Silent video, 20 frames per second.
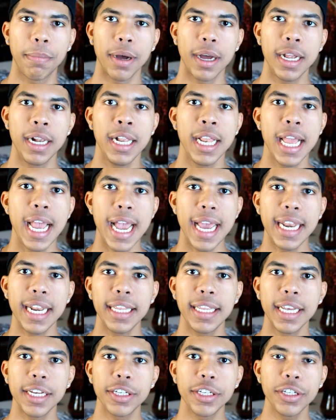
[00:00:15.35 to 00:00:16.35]
but in
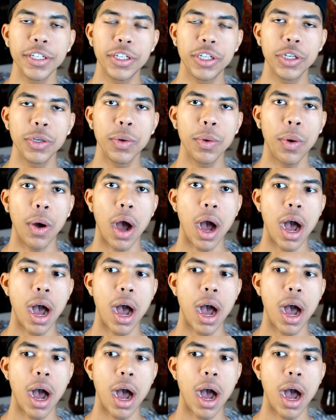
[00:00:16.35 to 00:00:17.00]
addition to